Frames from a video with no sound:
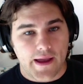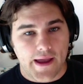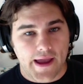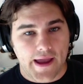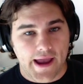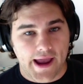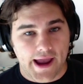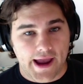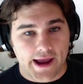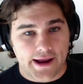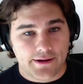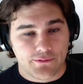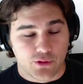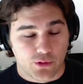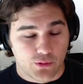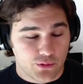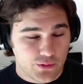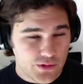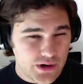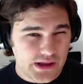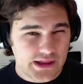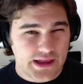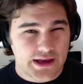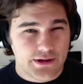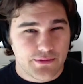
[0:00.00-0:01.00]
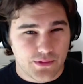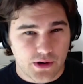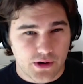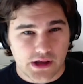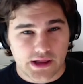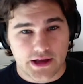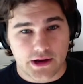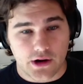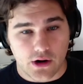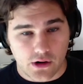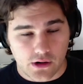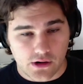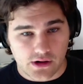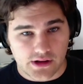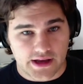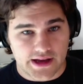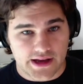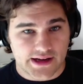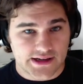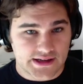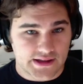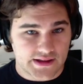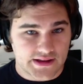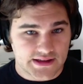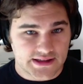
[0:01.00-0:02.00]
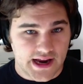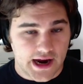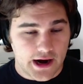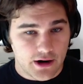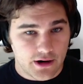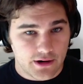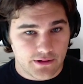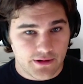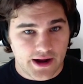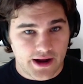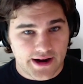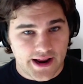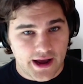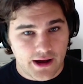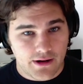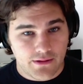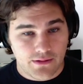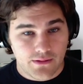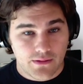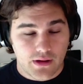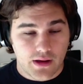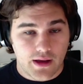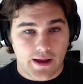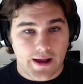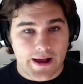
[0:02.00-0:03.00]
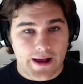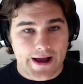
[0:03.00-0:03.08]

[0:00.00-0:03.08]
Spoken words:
And we're really, really early into this era right now.